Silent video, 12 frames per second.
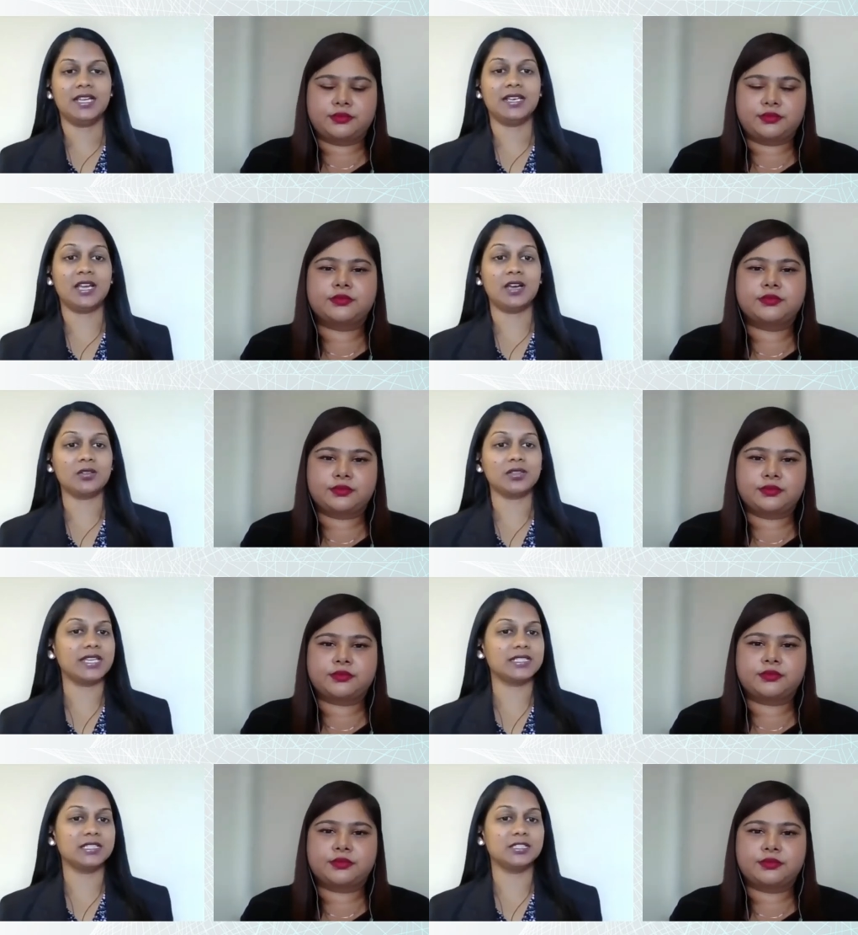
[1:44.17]

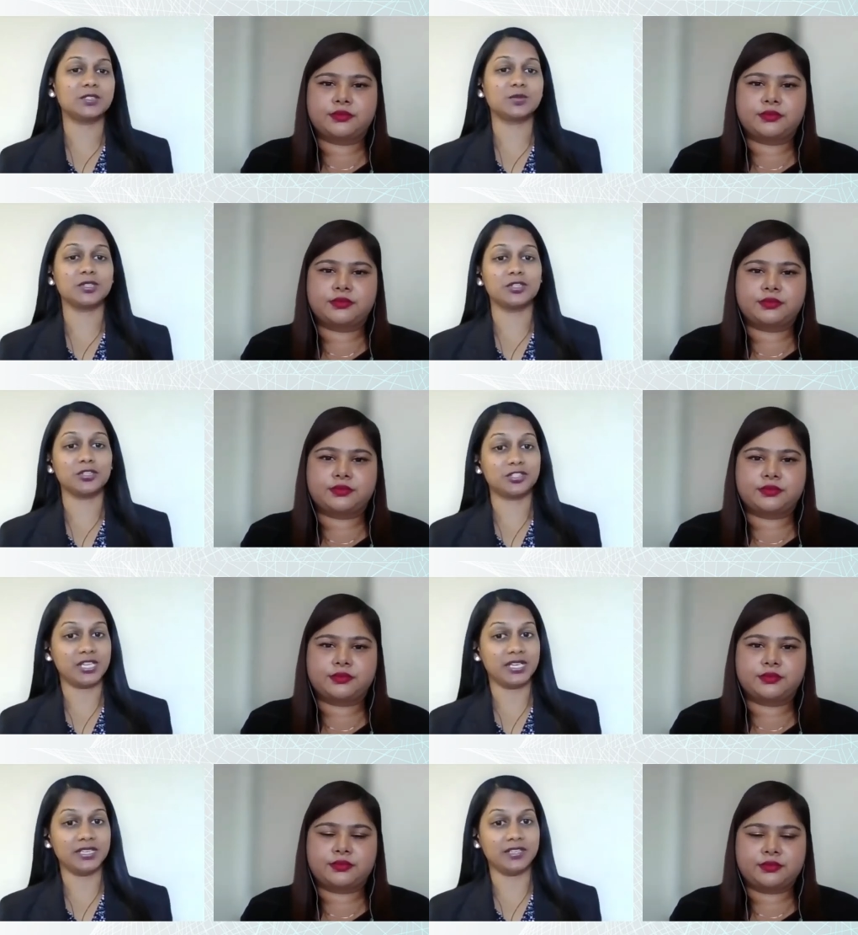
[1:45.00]
Speaker 1: Now that deals with
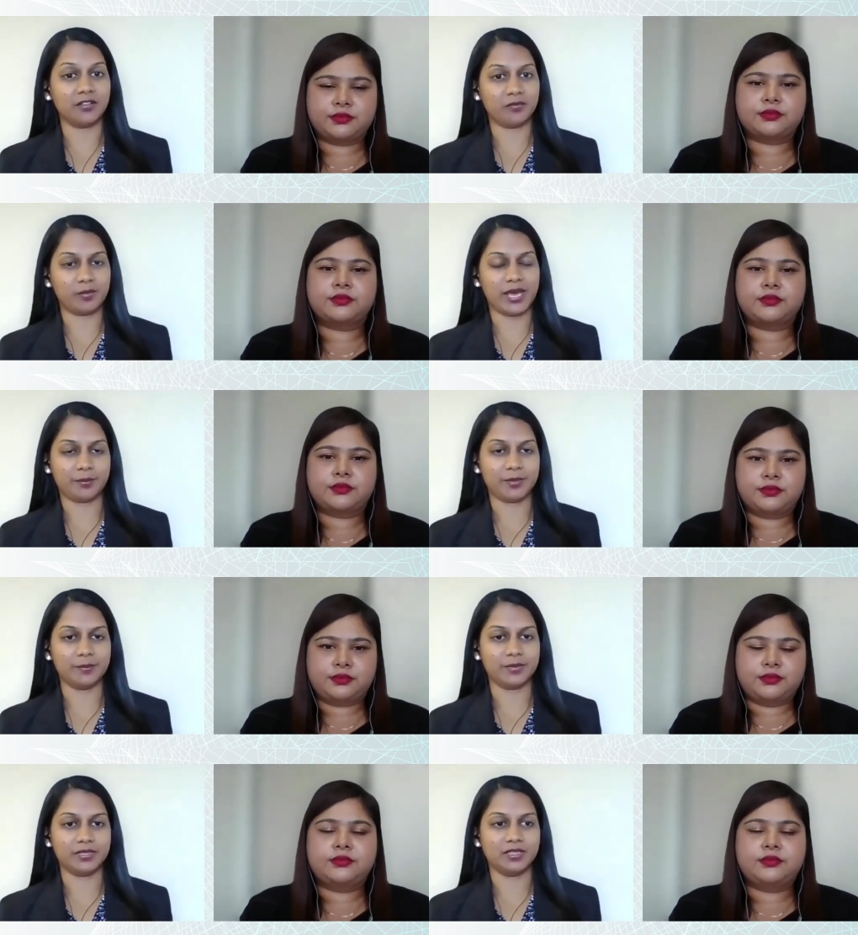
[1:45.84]
your training of
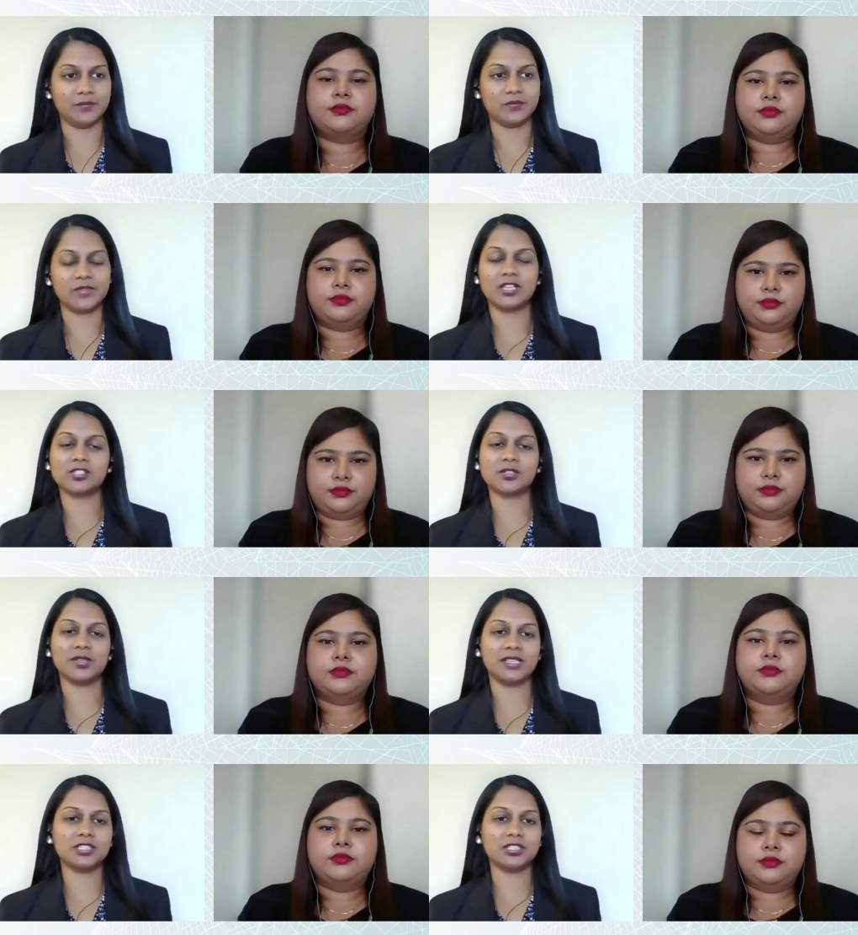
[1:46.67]
Black people.
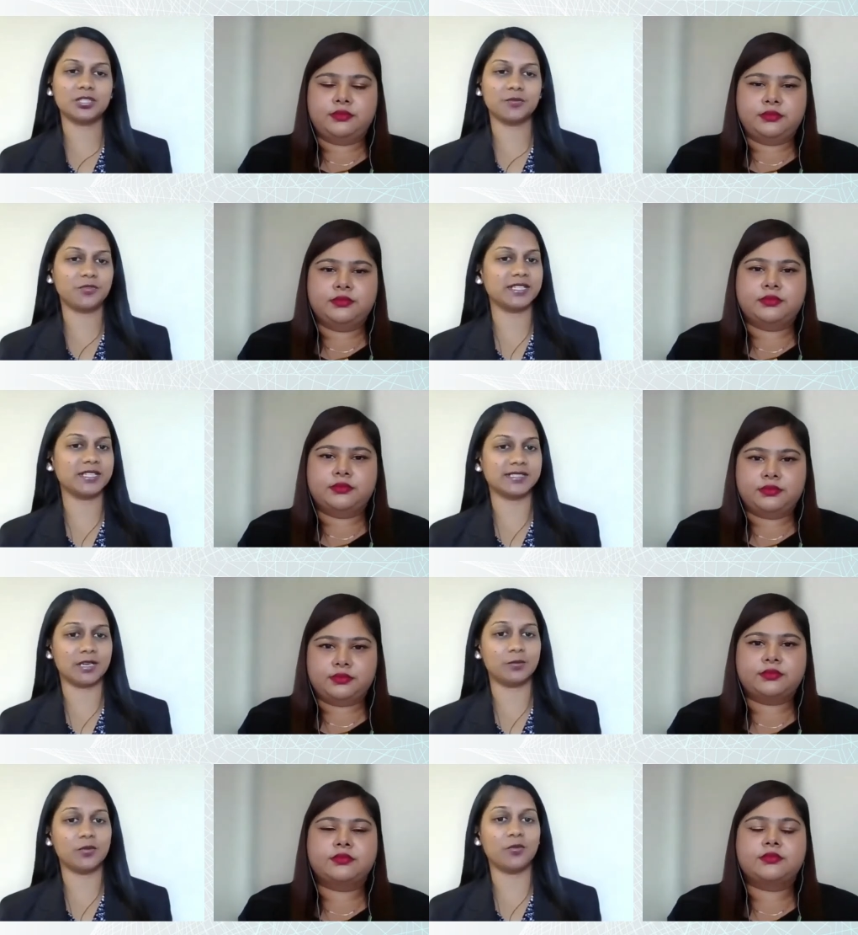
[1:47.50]
So learnership, for
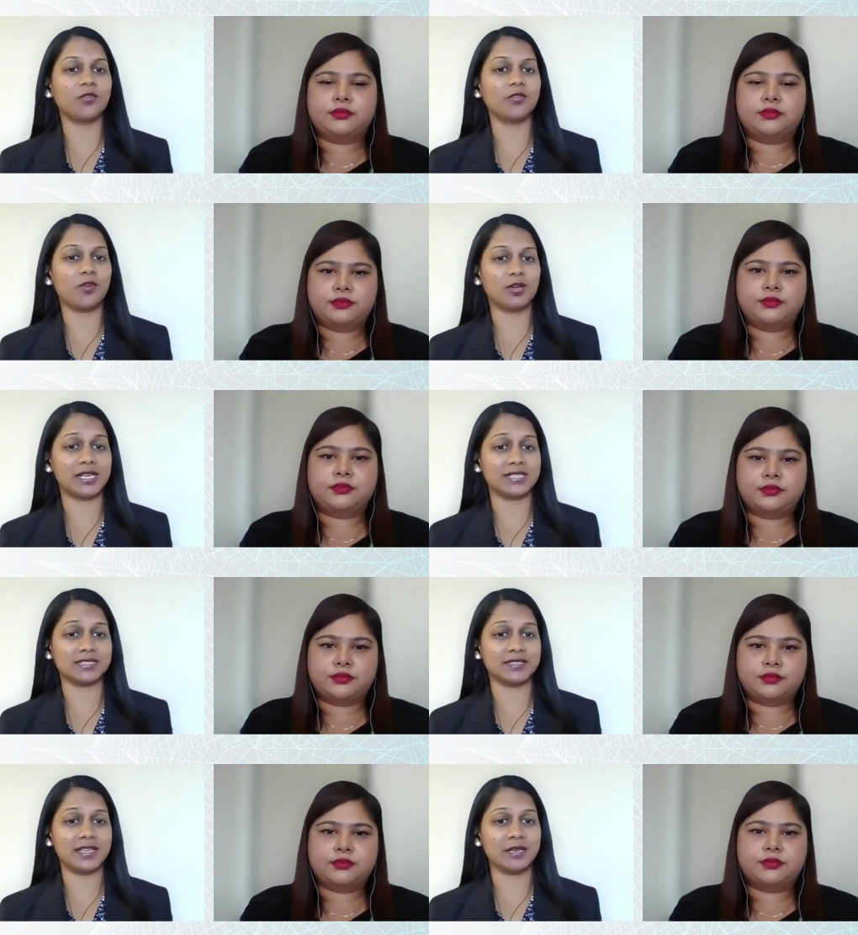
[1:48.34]
example, will fall
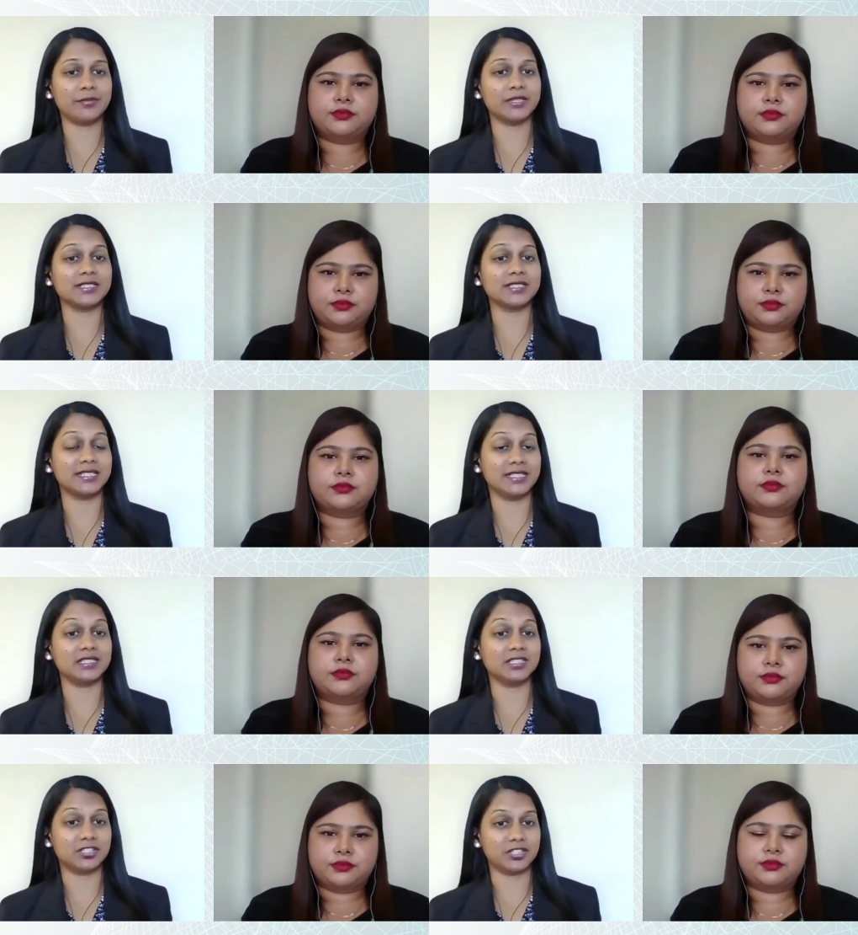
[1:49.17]
under that because it
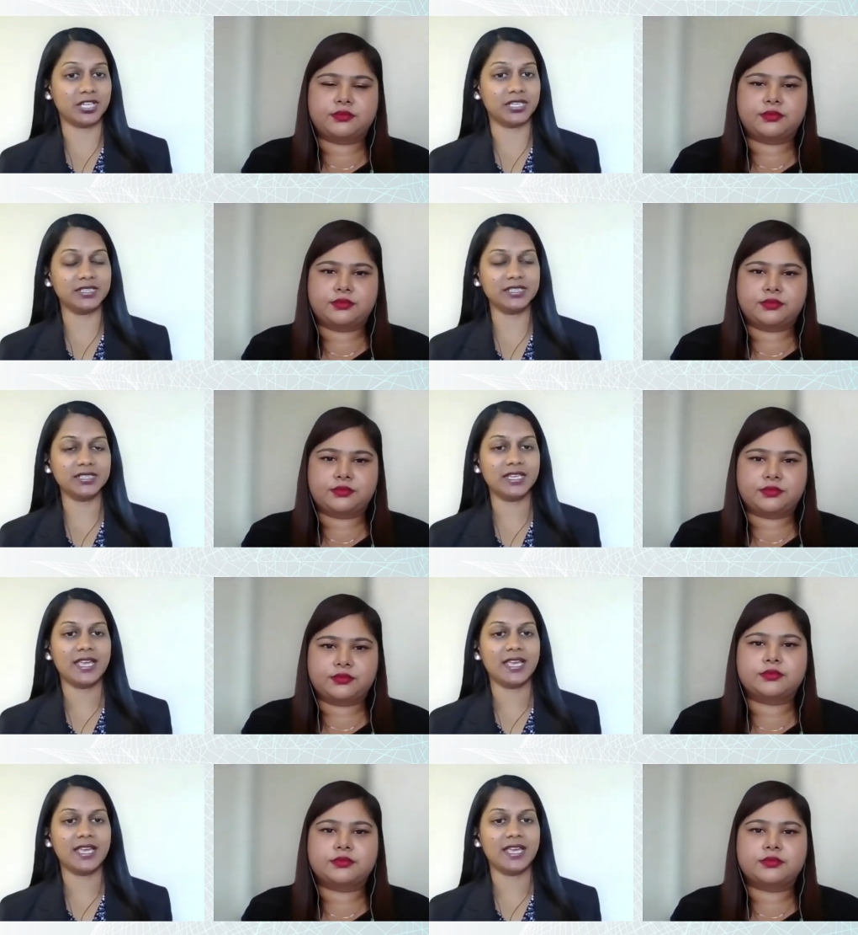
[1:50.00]
is training.